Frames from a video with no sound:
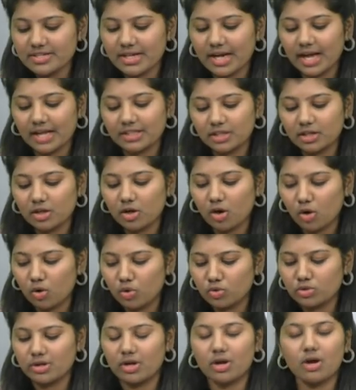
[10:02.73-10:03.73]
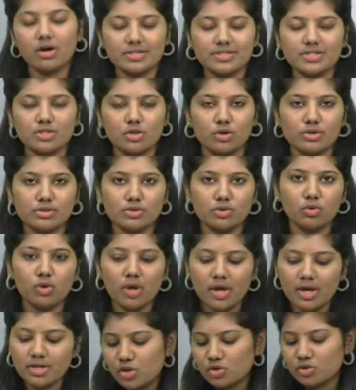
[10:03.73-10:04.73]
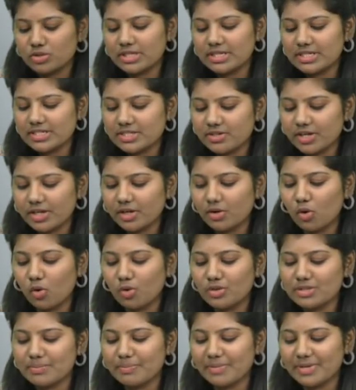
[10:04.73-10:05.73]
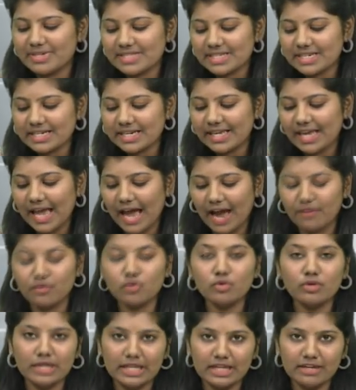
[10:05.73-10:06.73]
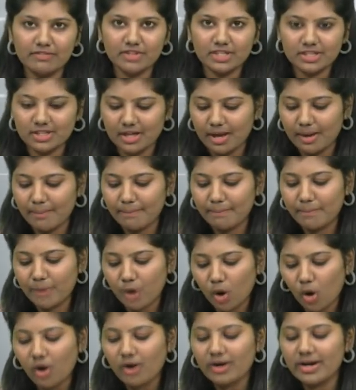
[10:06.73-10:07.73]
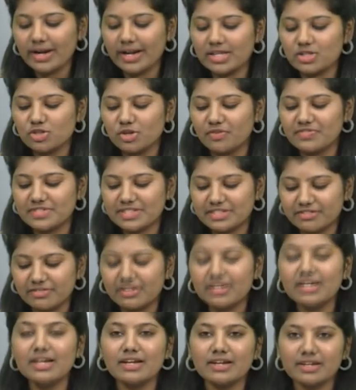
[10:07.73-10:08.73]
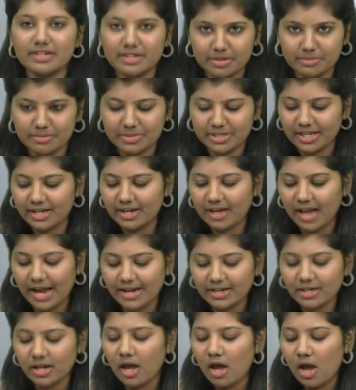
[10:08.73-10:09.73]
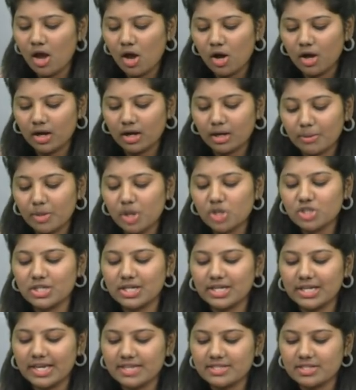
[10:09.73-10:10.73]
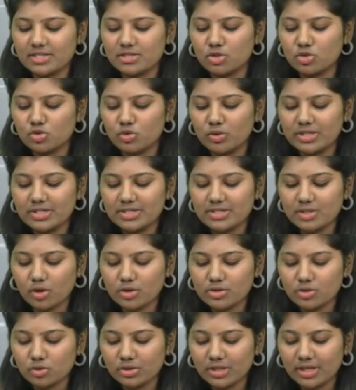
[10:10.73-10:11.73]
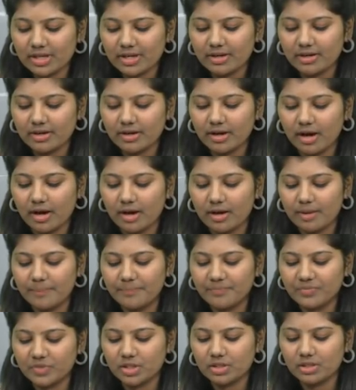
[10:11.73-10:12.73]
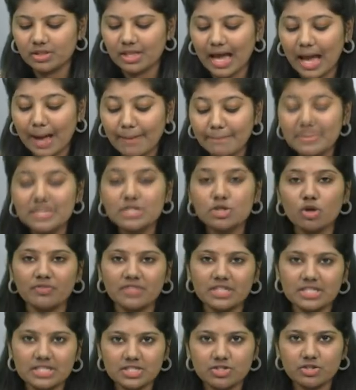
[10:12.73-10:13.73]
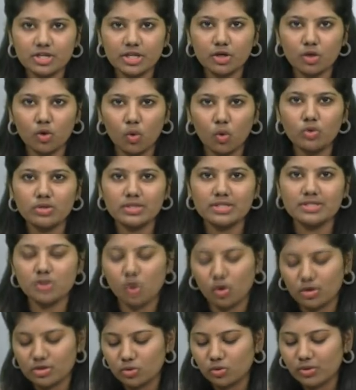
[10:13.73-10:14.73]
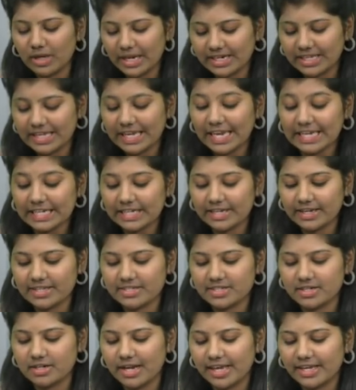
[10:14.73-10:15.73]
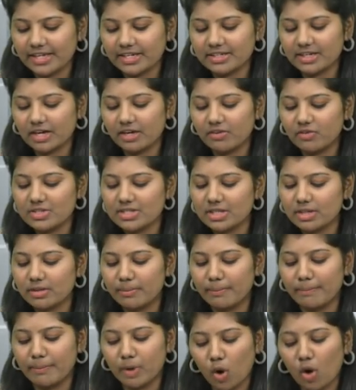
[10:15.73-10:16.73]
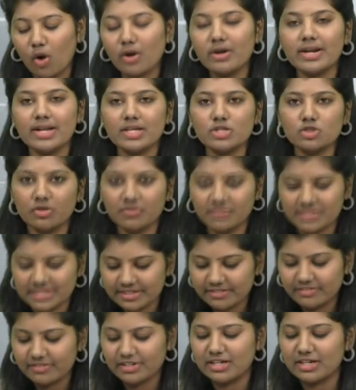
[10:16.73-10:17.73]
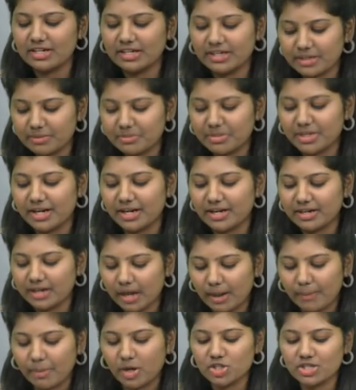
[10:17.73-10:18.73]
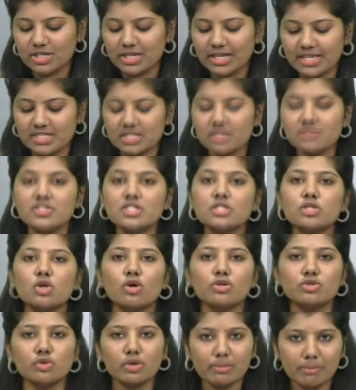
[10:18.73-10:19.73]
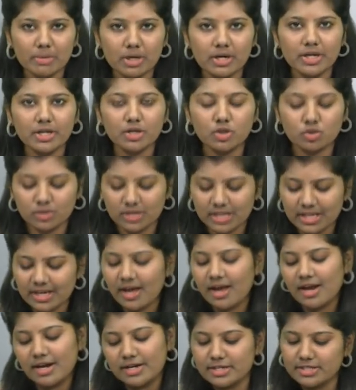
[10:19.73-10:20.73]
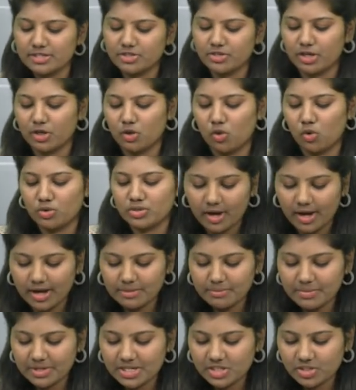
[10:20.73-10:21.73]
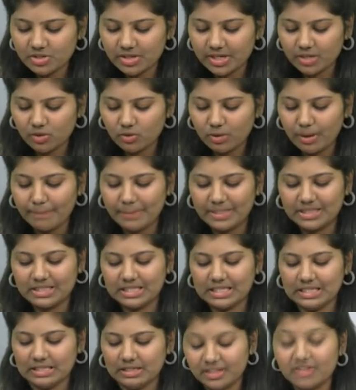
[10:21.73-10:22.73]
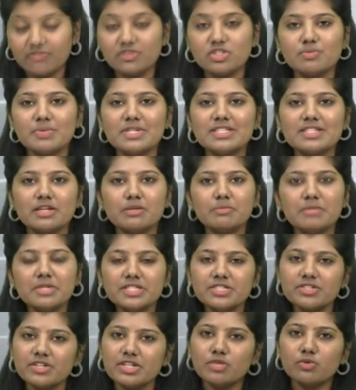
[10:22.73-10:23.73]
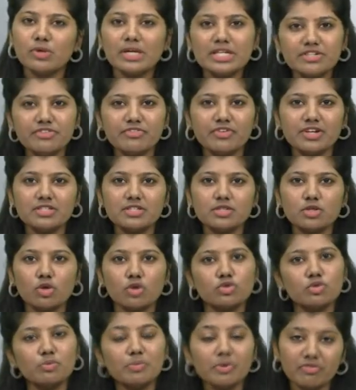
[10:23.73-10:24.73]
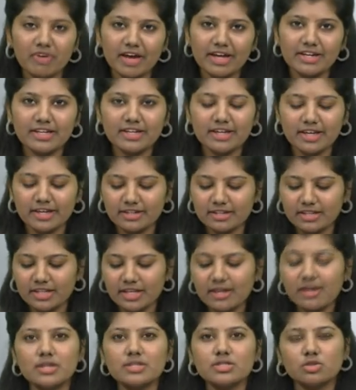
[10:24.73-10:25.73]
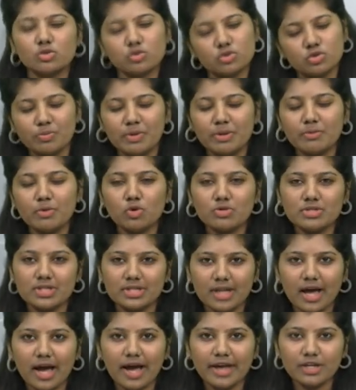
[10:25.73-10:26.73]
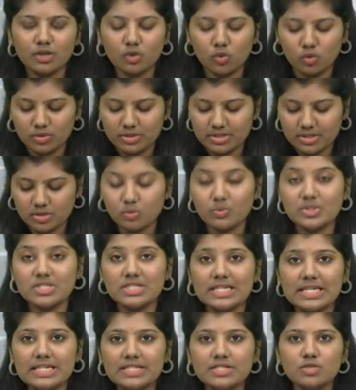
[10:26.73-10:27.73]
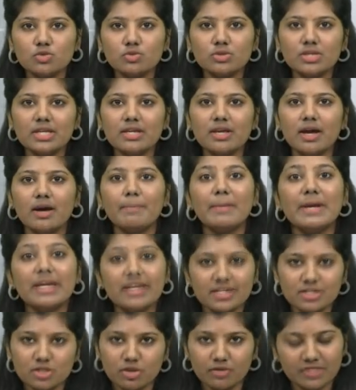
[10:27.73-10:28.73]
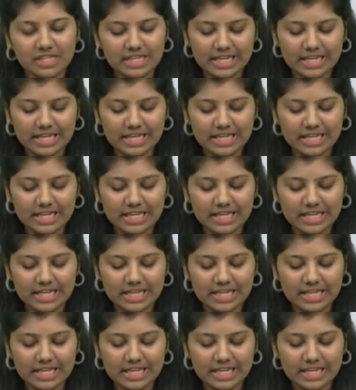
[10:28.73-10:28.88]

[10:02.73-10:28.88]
and other court costs also. So the district courts presently have to deal with a broad range of civil, criminal and commercial cases. So it is also the ambit of the district court is also getting increased, like it covers a broad range of civil, criminal and commercial cases, which is also a burden to the district courts. Administrative apathy, which means administrative indifference, is also prevailing in the Supreme Courts and the High Courts, so which leads to the pendency of the